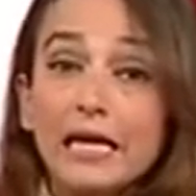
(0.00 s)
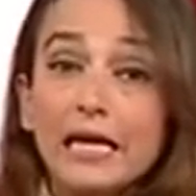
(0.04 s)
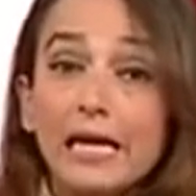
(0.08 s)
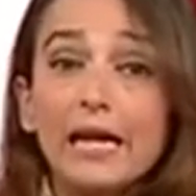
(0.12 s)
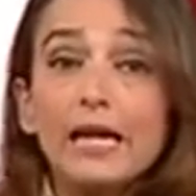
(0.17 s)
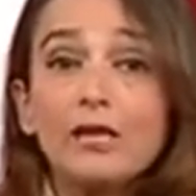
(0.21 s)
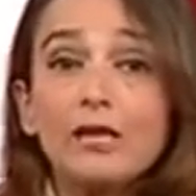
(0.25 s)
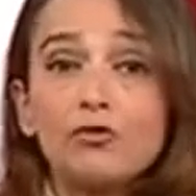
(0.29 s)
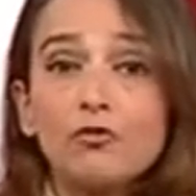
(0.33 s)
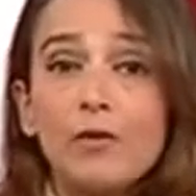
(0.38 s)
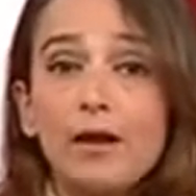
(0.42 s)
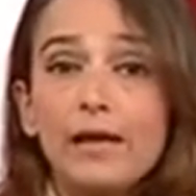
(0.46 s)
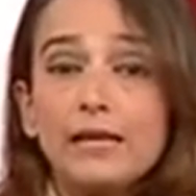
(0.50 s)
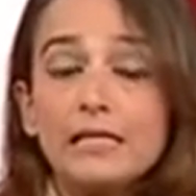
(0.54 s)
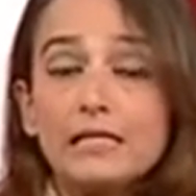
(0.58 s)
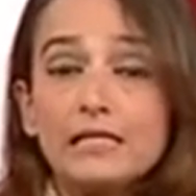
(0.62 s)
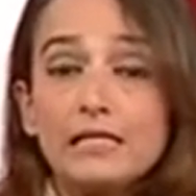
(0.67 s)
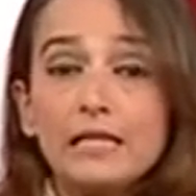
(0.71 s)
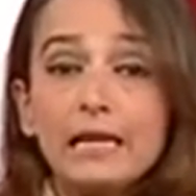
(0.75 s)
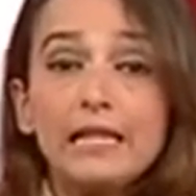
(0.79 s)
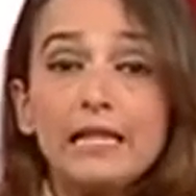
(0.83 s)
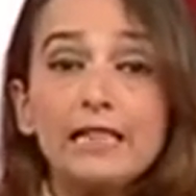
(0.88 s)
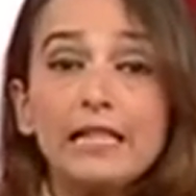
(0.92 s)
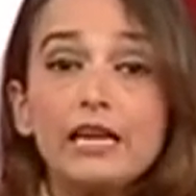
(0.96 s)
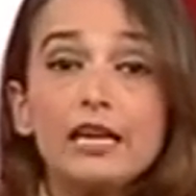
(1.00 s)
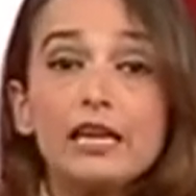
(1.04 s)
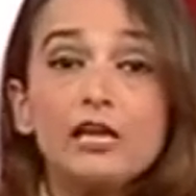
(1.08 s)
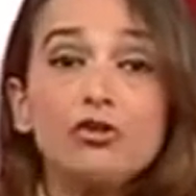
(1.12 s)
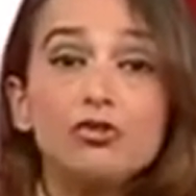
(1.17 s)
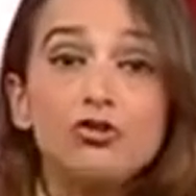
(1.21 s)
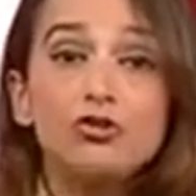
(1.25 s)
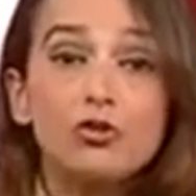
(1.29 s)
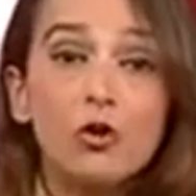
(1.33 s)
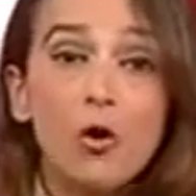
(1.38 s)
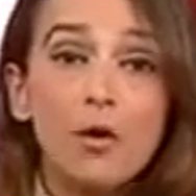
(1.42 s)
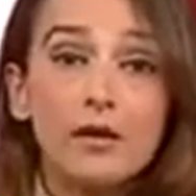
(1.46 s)
Key trends in the
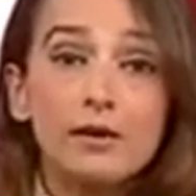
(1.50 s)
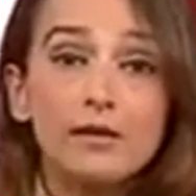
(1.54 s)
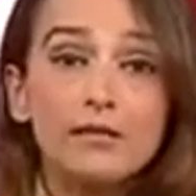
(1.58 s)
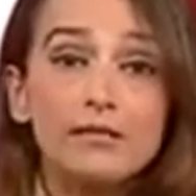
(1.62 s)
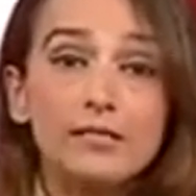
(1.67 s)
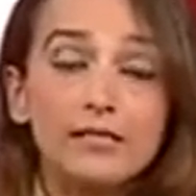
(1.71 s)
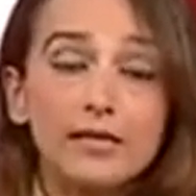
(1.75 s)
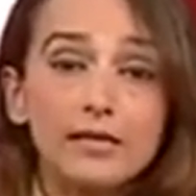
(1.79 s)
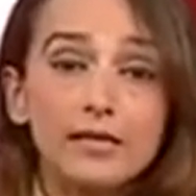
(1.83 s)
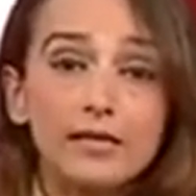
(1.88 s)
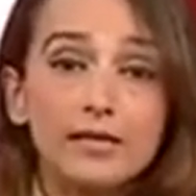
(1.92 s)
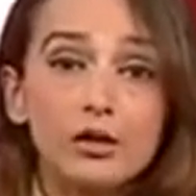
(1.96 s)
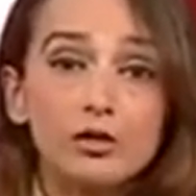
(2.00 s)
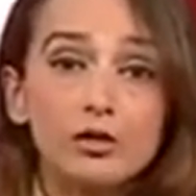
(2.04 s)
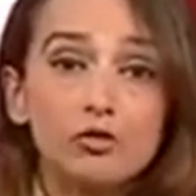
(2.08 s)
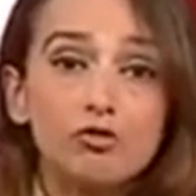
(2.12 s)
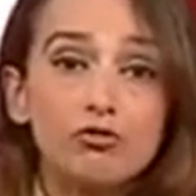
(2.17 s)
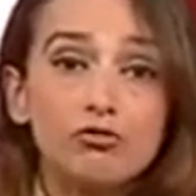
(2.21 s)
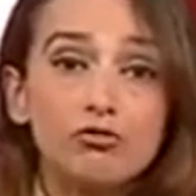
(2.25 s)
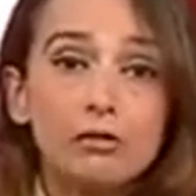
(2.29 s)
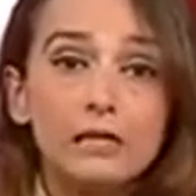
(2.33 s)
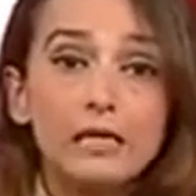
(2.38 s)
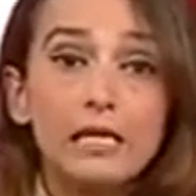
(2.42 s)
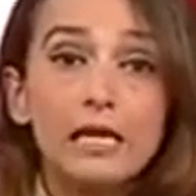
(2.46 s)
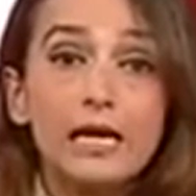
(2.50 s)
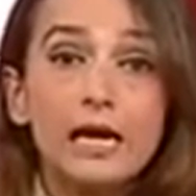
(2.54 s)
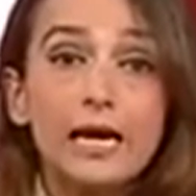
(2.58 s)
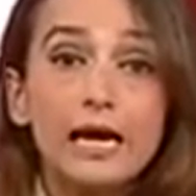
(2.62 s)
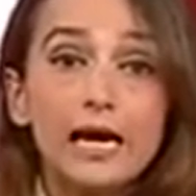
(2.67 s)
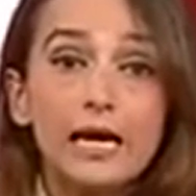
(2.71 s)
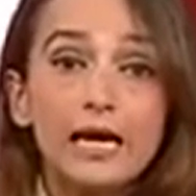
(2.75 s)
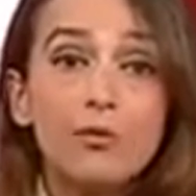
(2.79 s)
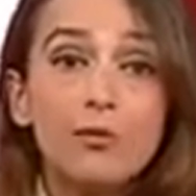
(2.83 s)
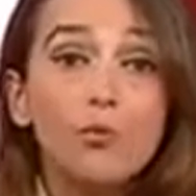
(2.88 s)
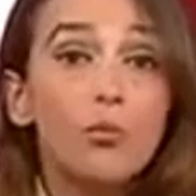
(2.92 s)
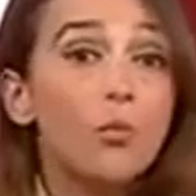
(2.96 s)
insurance industry
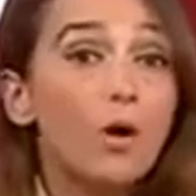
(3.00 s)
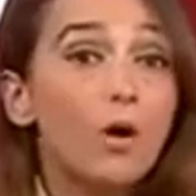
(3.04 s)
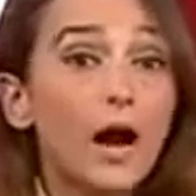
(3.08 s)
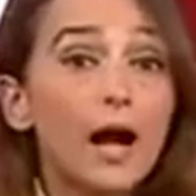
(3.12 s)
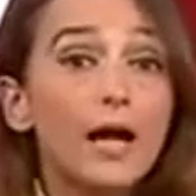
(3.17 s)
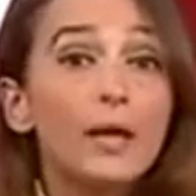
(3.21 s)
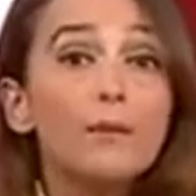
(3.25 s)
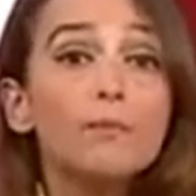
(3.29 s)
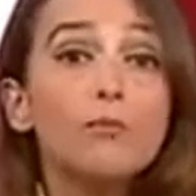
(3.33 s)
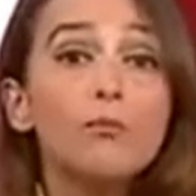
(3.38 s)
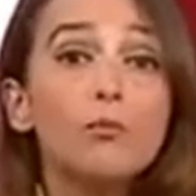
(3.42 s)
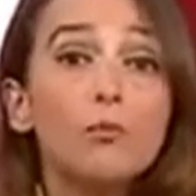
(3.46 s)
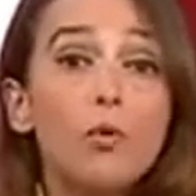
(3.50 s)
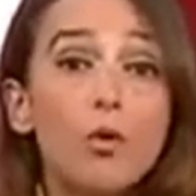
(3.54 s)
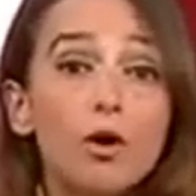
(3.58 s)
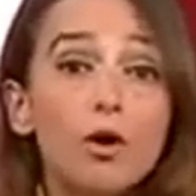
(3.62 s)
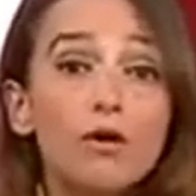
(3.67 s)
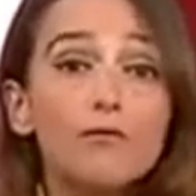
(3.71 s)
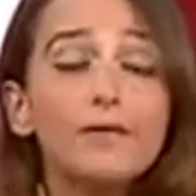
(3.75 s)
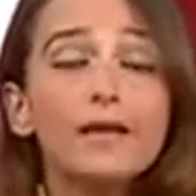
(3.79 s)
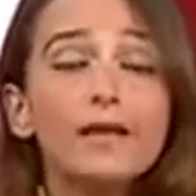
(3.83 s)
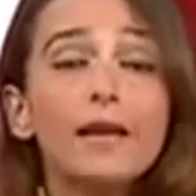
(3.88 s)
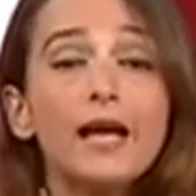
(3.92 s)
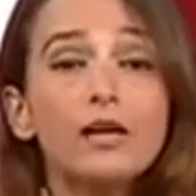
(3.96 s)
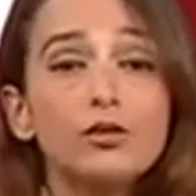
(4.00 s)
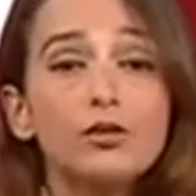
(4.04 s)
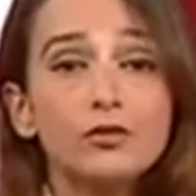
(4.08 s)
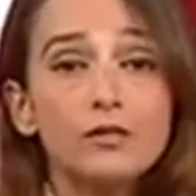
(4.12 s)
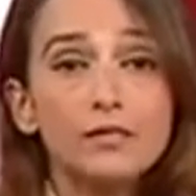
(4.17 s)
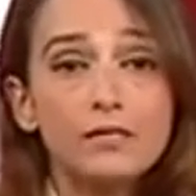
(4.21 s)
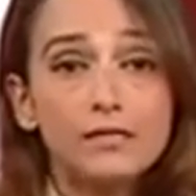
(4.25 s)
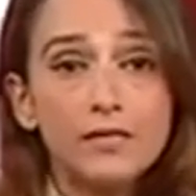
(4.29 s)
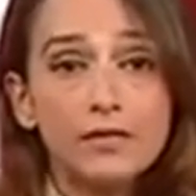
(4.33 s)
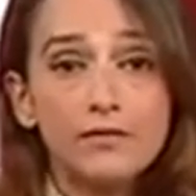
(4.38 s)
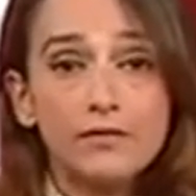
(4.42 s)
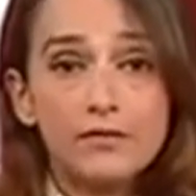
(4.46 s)
and why more
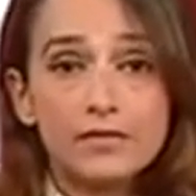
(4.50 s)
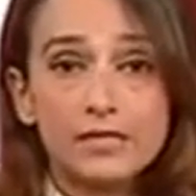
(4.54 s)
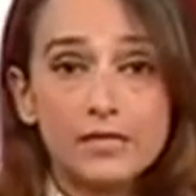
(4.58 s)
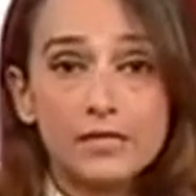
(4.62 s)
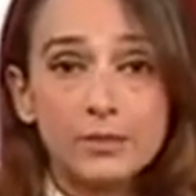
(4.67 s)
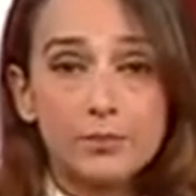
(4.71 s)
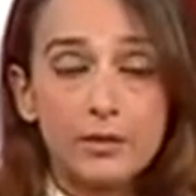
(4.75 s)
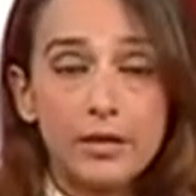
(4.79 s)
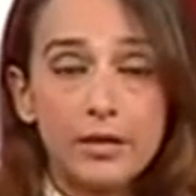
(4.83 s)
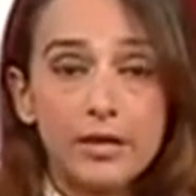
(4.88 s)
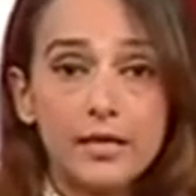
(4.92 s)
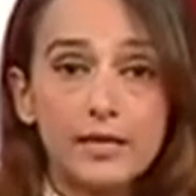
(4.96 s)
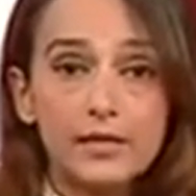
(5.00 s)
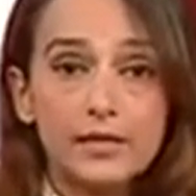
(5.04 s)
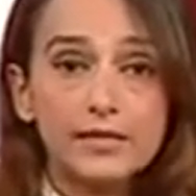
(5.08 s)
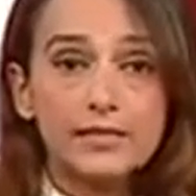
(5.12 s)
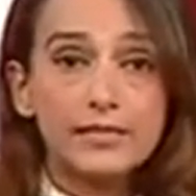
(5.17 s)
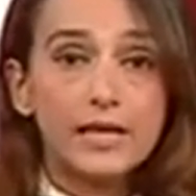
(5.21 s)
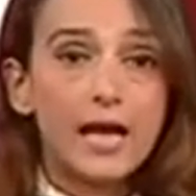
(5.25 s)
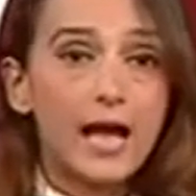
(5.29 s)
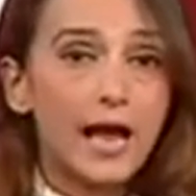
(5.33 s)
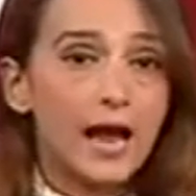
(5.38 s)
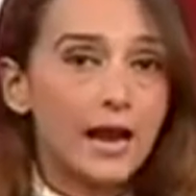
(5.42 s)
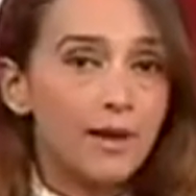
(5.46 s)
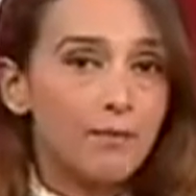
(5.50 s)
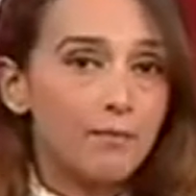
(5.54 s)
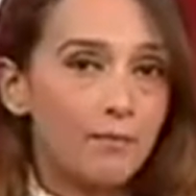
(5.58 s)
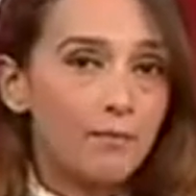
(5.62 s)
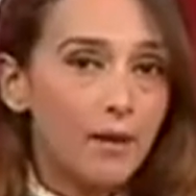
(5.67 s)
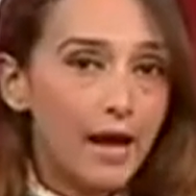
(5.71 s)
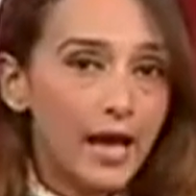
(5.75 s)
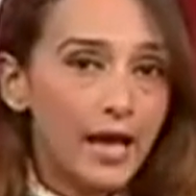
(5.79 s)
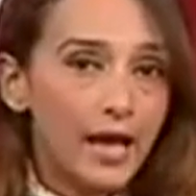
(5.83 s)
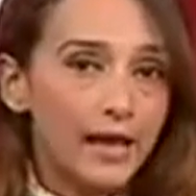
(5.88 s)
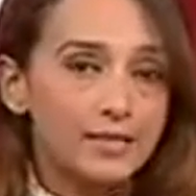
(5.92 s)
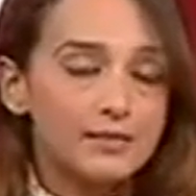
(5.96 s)
financial services players
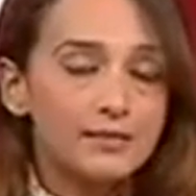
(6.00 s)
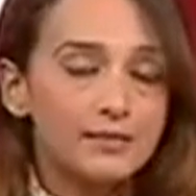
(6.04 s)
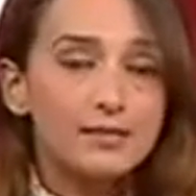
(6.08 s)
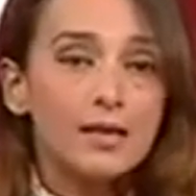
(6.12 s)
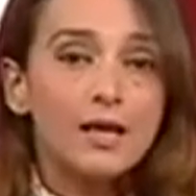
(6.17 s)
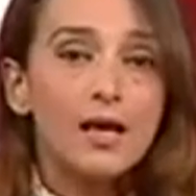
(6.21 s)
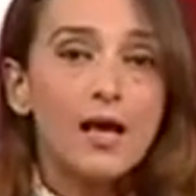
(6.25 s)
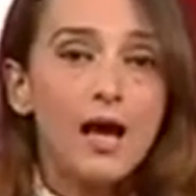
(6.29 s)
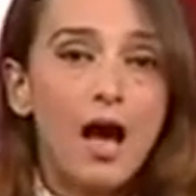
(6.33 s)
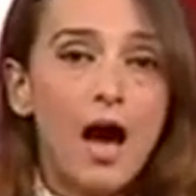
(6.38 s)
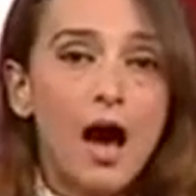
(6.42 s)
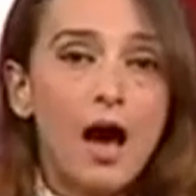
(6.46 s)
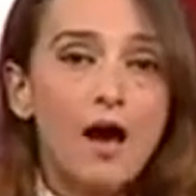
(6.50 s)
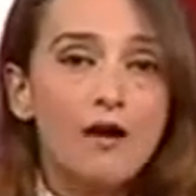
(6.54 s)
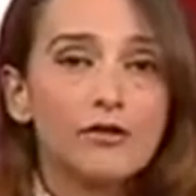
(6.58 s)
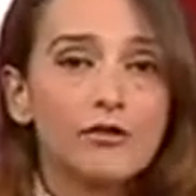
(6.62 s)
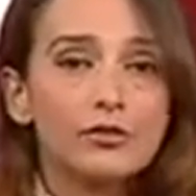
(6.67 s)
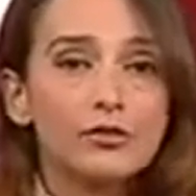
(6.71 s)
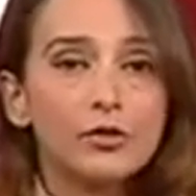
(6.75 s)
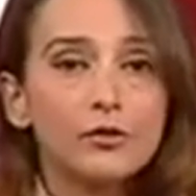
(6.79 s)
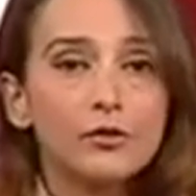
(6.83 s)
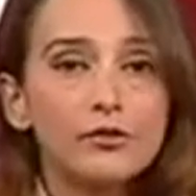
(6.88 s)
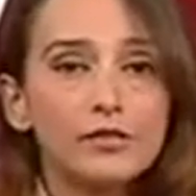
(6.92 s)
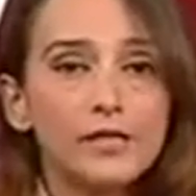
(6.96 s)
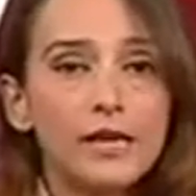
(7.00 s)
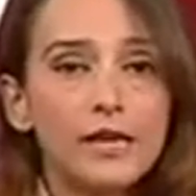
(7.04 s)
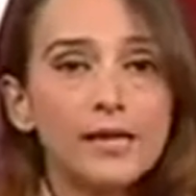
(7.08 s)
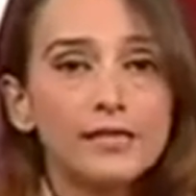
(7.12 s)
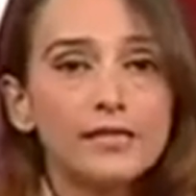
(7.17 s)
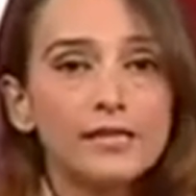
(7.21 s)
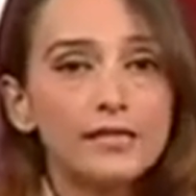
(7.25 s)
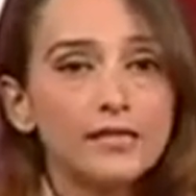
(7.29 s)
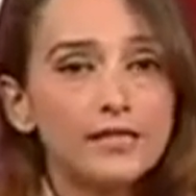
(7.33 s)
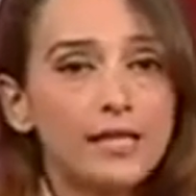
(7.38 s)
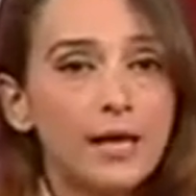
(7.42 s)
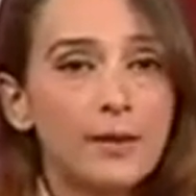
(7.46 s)
and banks are
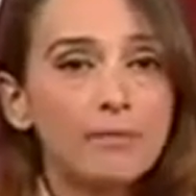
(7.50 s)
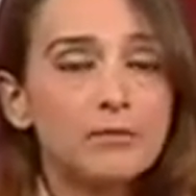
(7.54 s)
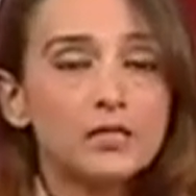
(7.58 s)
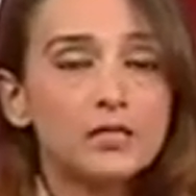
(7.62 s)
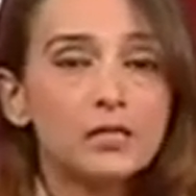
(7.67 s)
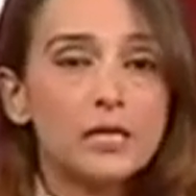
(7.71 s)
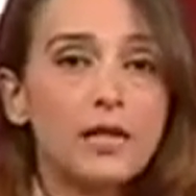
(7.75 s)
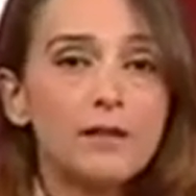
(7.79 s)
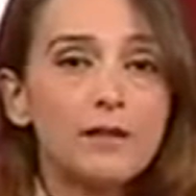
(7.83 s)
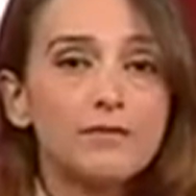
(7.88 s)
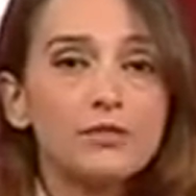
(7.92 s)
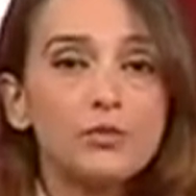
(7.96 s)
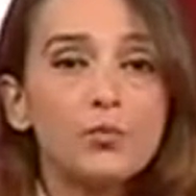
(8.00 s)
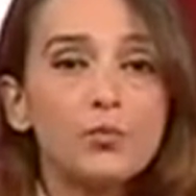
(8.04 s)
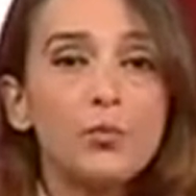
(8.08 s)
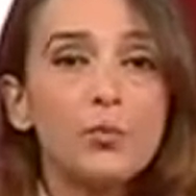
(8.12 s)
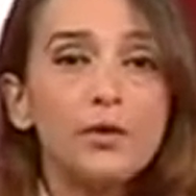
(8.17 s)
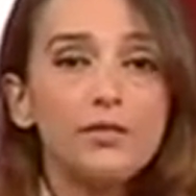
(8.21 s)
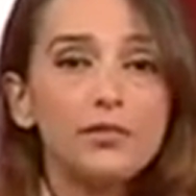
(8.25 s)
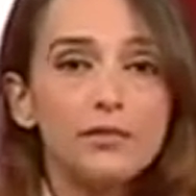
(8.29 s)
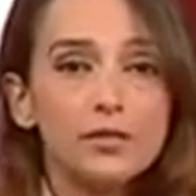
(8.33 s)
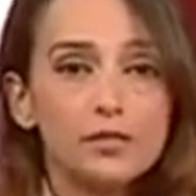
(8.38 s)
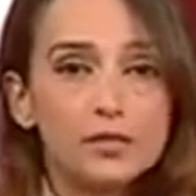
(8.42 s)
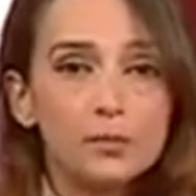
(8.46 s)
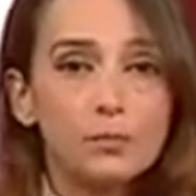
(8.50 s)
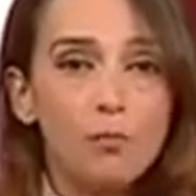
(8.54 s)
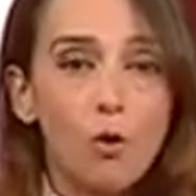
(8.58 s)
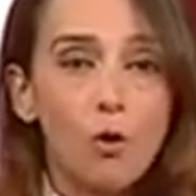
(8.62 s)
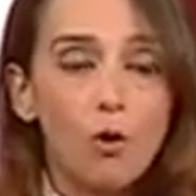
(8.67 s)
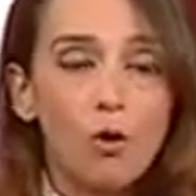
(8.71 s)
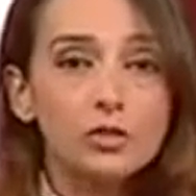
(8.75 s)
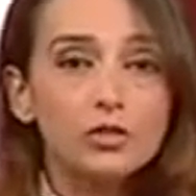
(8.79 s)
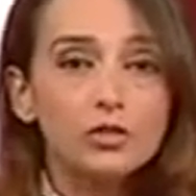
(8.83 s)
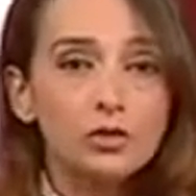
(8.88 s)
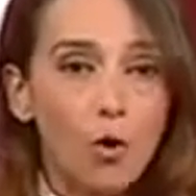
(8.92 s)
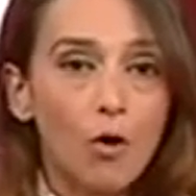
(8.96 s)
associating themselves with the
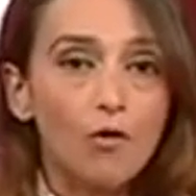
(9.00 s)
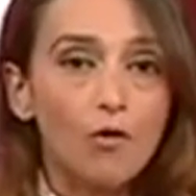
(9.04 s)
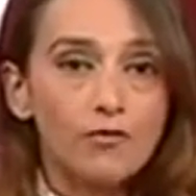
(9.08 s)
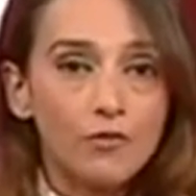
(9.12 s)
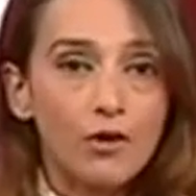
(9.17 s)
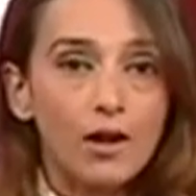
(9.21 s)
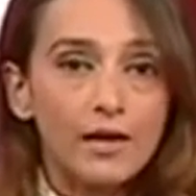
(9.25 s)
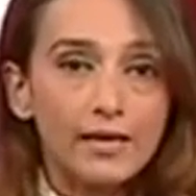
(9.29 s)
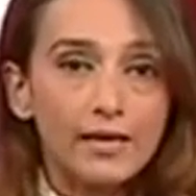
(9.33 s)
sport of